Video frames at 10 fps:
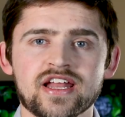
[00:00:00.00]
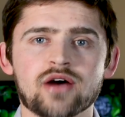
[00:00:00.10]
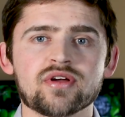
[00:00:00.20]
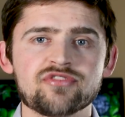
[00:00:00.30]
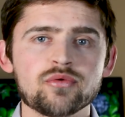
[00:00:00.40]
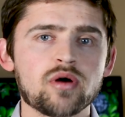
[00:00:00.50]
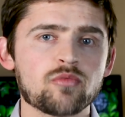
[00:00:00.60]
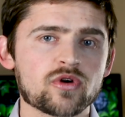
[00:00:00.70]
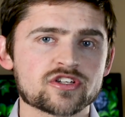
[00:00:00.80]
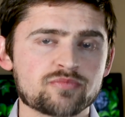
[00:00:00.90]
Now, if you want
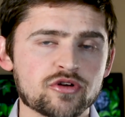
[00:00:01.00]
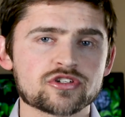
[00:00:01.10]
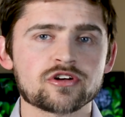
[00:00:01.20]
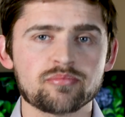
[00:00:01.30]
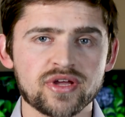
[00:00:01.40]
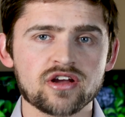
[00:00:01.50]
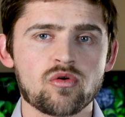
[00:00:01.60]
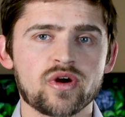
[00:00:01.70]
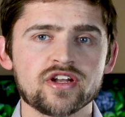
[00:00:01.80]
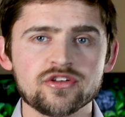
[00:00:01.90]
more exposure to
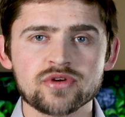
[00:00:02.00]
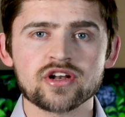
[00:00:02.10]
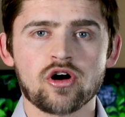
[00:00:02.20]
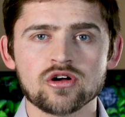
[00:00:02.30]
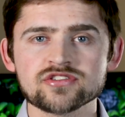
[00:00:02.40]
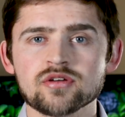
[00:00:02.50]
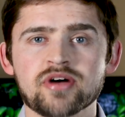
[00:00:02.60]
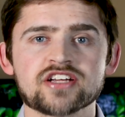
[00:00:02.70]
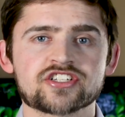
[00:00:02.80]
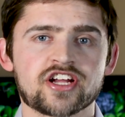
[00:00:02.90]
Bitcoin, you can also
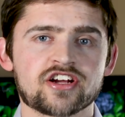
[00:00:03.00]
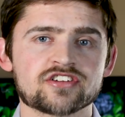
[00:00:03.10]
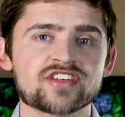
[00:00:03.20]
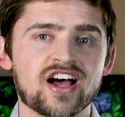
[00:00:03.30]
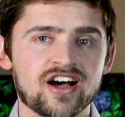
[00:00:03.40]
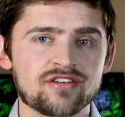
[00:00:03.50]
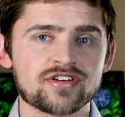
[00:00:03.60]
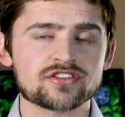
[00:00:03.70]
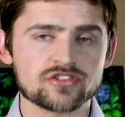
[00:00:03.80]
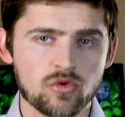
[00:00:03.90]
buy shares of
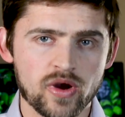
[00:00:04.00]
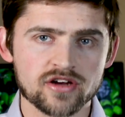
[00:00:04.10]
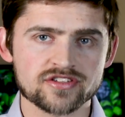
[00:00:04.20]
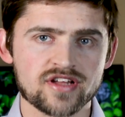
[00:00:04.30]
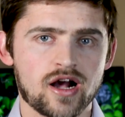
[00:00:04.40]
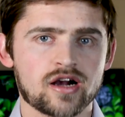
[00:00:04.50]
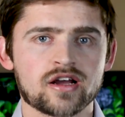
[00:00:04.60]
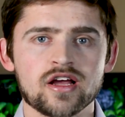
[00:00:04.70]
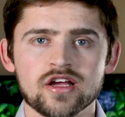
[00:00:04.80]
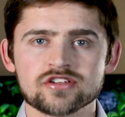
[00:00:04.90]
Square Stock.
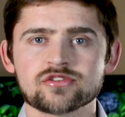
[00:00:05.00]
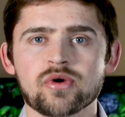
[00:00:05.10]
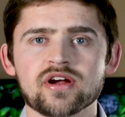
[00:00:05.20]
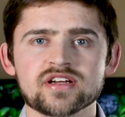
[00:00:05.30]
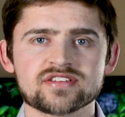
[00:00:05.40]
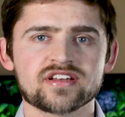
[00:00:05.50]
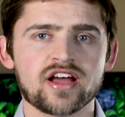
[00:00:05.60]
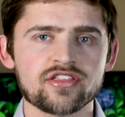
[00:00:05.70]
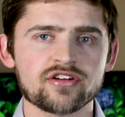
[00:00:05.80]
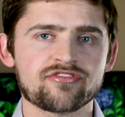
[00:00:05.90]
Square is
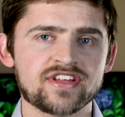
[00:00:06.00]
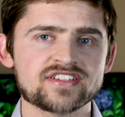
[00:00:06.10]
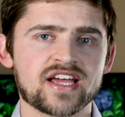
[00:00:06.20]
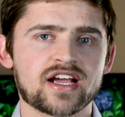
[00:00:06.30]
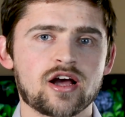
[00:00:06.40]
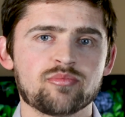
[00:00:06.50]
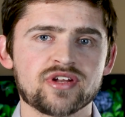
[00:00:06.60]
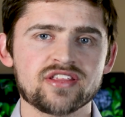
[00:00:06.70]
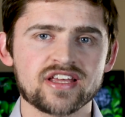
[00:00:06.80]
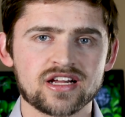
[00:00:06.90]
another fintech
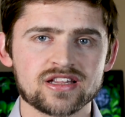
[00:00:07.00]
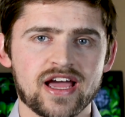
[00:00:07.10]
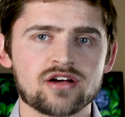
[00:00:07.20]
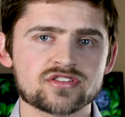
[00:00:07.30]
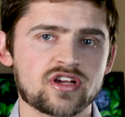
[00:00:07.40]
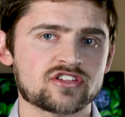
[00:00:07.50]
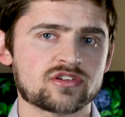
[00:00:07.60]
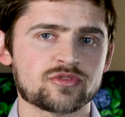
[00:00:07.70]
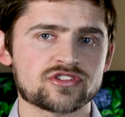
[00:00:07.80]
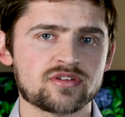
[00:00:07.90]
company that allows
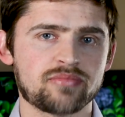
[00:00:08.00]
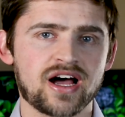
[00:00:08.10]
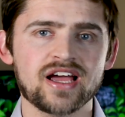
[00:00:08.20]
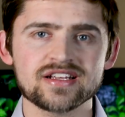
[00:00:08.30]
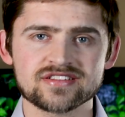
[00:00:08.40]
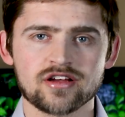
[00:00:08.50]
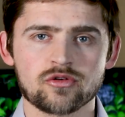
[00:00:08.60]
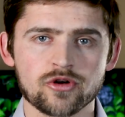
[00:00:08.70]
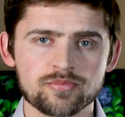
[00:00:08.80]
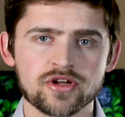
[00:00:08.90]
customers to buy and sell
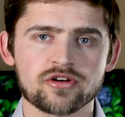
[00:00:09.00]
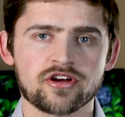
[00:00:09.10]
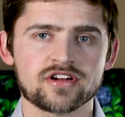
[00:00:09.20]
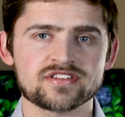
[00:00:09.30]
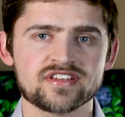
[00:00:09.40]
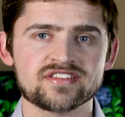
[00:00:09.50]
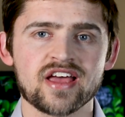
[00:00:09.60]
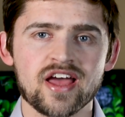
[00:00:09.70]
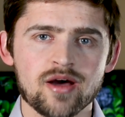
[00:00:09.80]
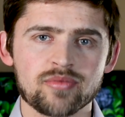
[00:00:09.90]
cryptocurrencies,
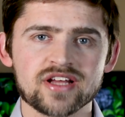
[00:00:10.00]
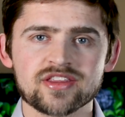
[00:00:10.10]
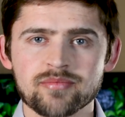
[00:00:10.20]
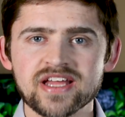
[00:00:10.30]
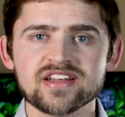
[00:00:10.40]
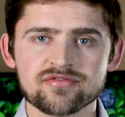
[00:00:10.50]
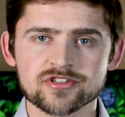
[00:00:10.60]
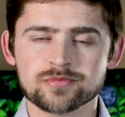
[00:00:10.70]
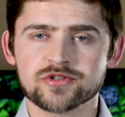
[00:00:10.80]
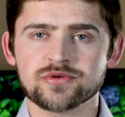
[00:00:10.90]
but the main
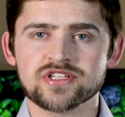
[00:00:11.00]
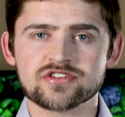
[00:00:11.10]
difference between